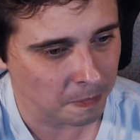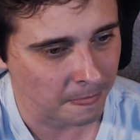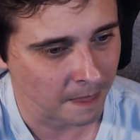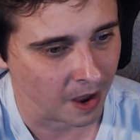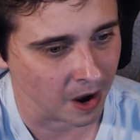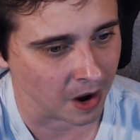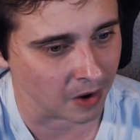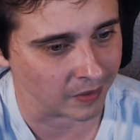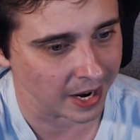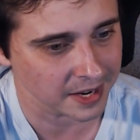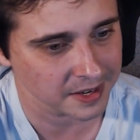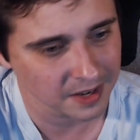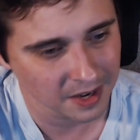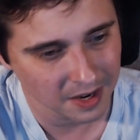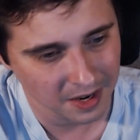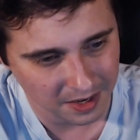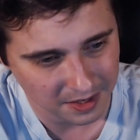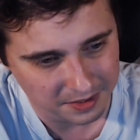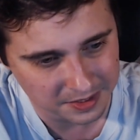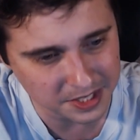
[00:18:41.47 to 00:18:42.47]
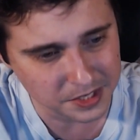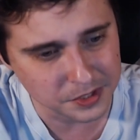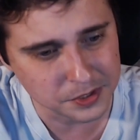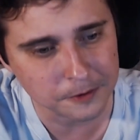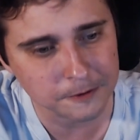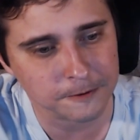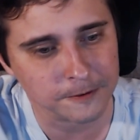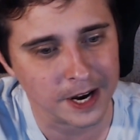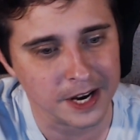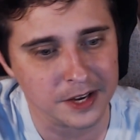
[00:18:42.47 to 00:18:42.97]
All right. These are
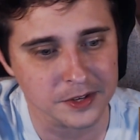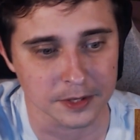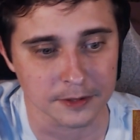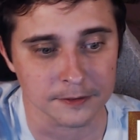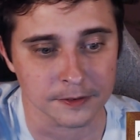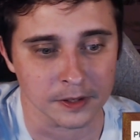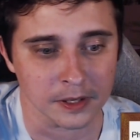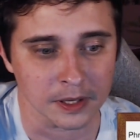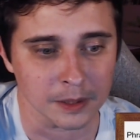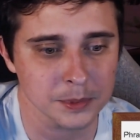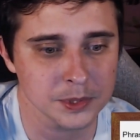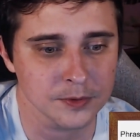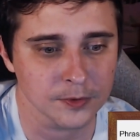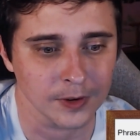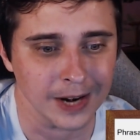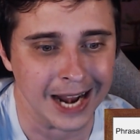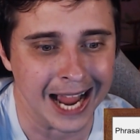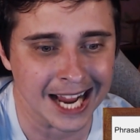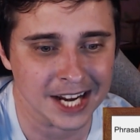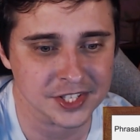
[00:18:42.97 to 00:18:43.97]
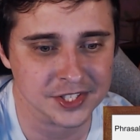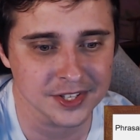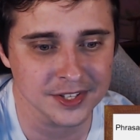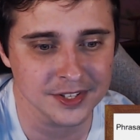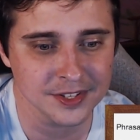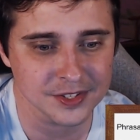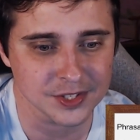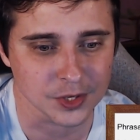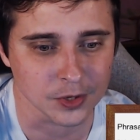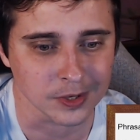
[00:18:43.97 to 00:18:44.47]
phrasal verbs for
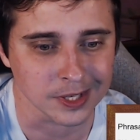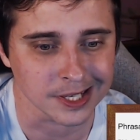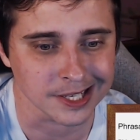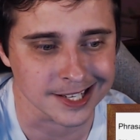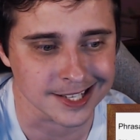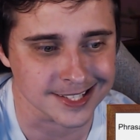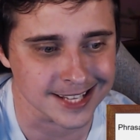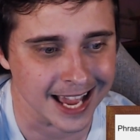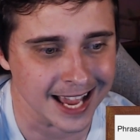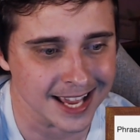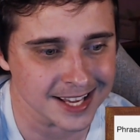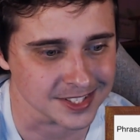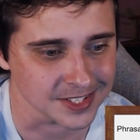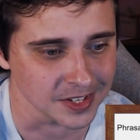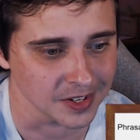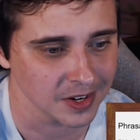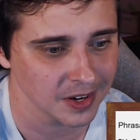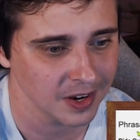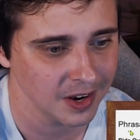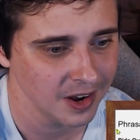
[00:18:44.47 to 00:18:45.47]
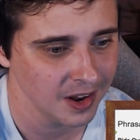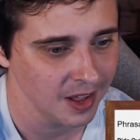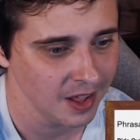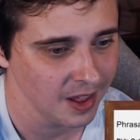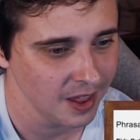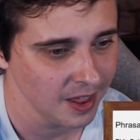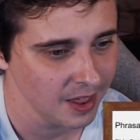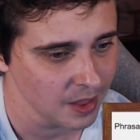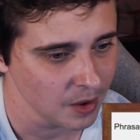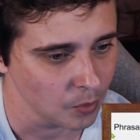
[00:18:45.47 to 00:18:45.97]
actions during a disaster.
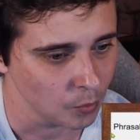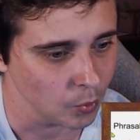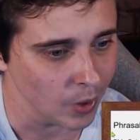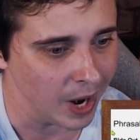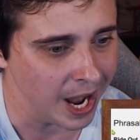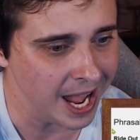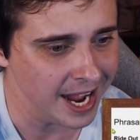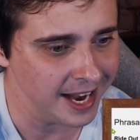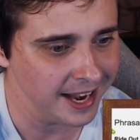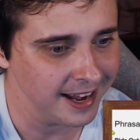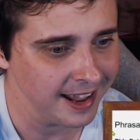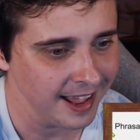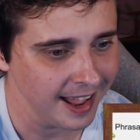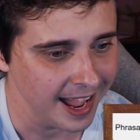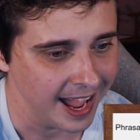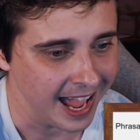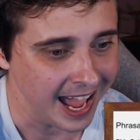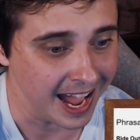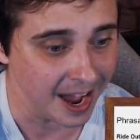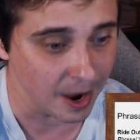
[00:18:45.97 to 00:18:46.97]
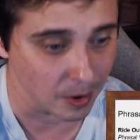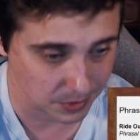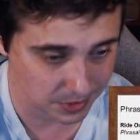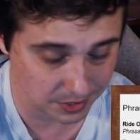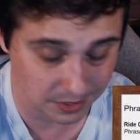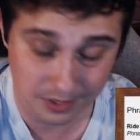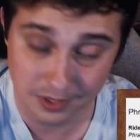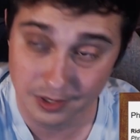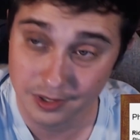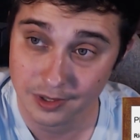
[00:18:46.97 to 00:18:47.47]
Ride out.
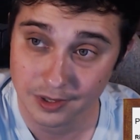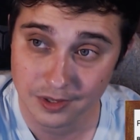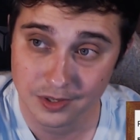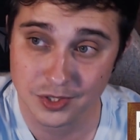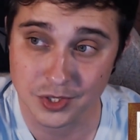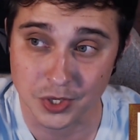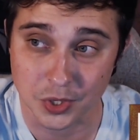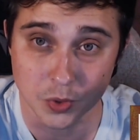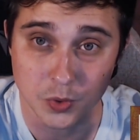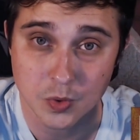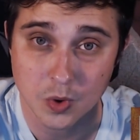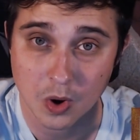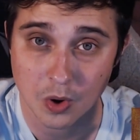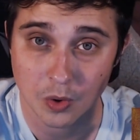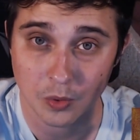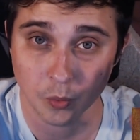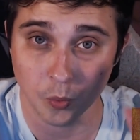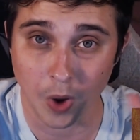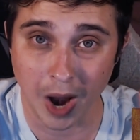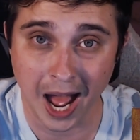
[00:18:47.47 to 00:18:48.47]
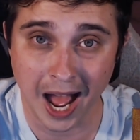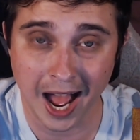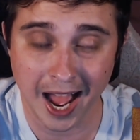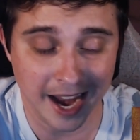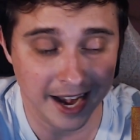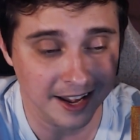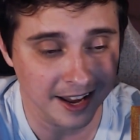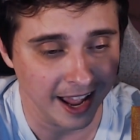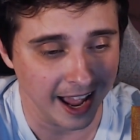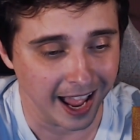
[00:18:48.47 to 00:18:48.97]
To
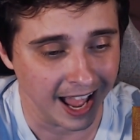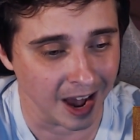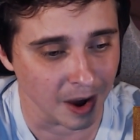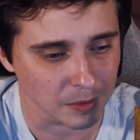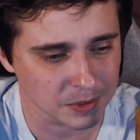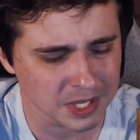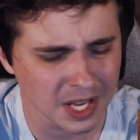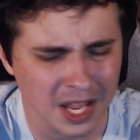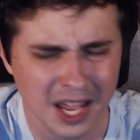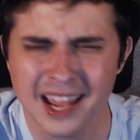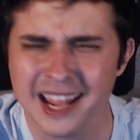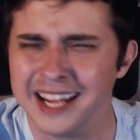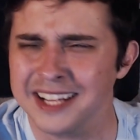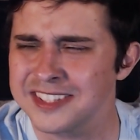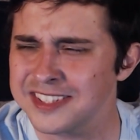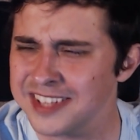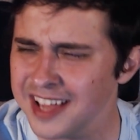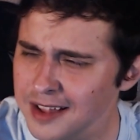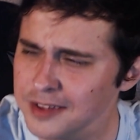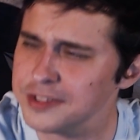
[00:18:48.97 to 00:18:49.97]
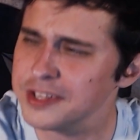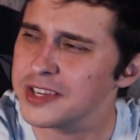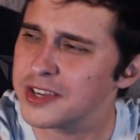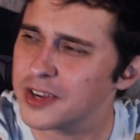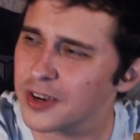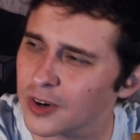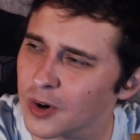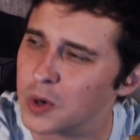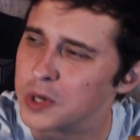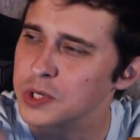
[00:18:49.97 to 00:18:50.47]
ride out. It sounds like you're
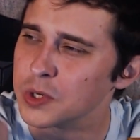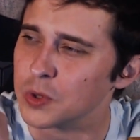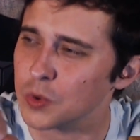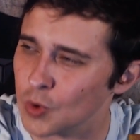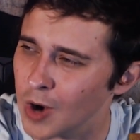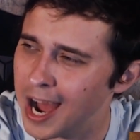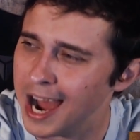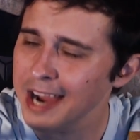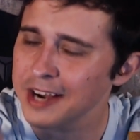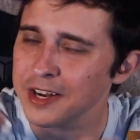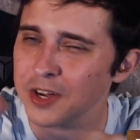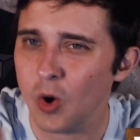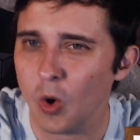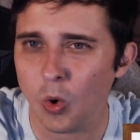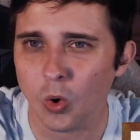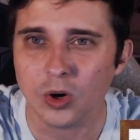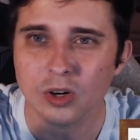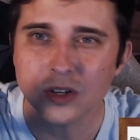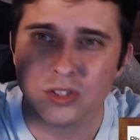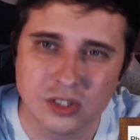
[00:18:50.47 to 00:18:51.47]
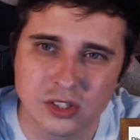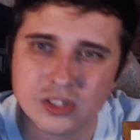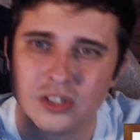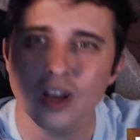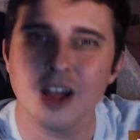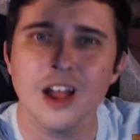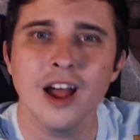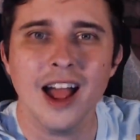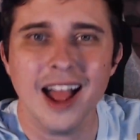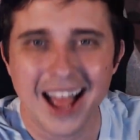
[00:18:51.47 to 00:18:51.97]
going to ride a horse
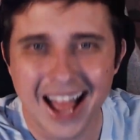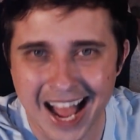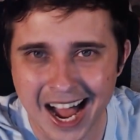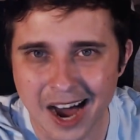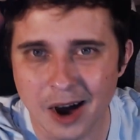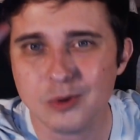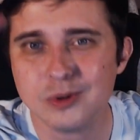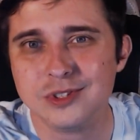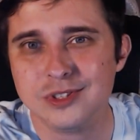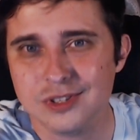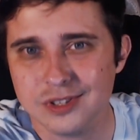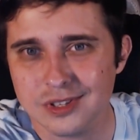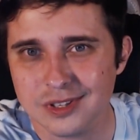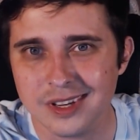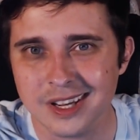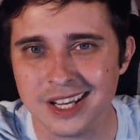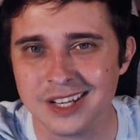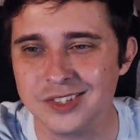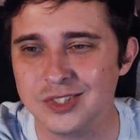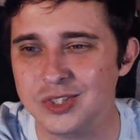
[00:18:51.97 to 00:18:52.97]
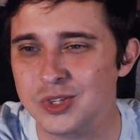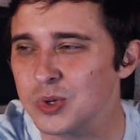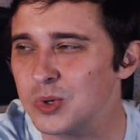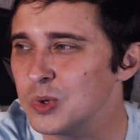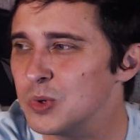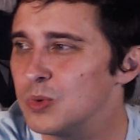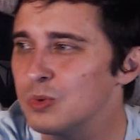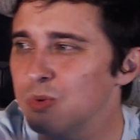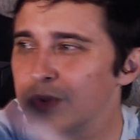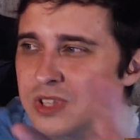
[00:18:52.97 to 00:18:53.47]
out
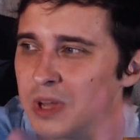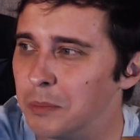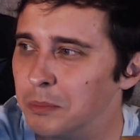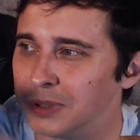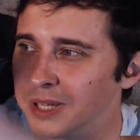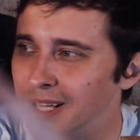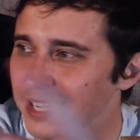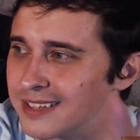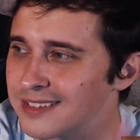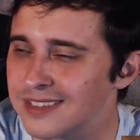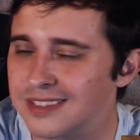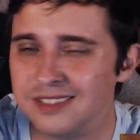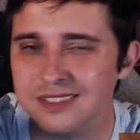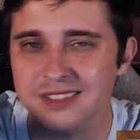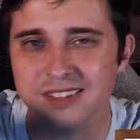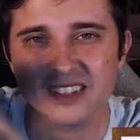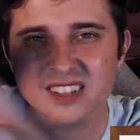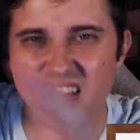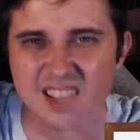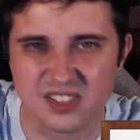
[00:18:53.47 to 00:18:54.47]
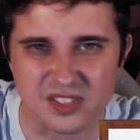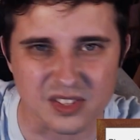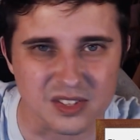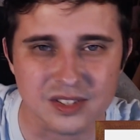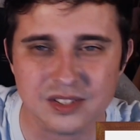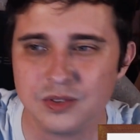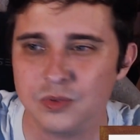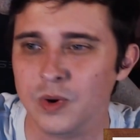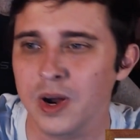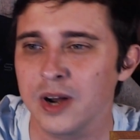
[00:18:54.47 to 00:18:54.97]
into some place, the
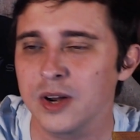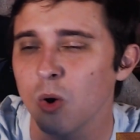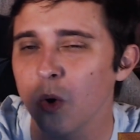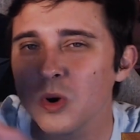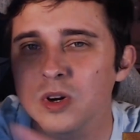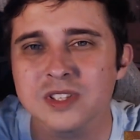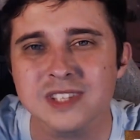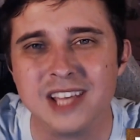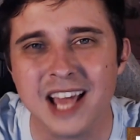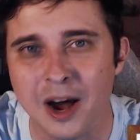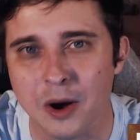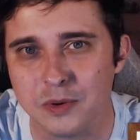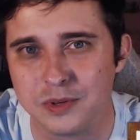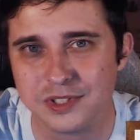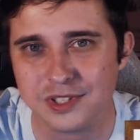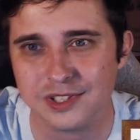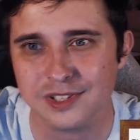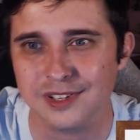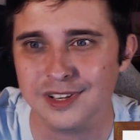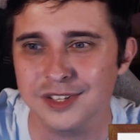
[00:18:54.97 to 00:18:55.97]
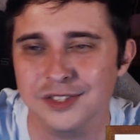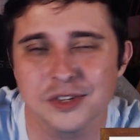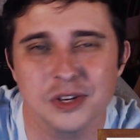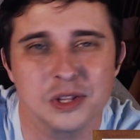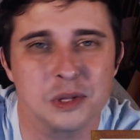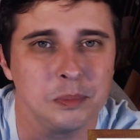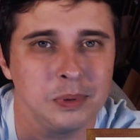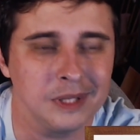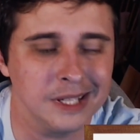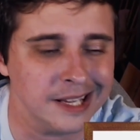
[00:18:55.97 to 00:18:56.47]
desert, ride a horse out into the
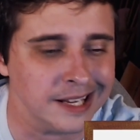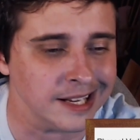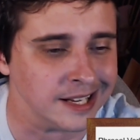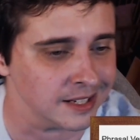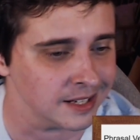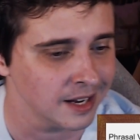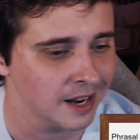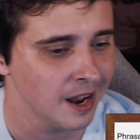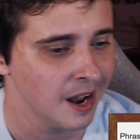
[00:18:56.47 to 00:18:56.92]
plain.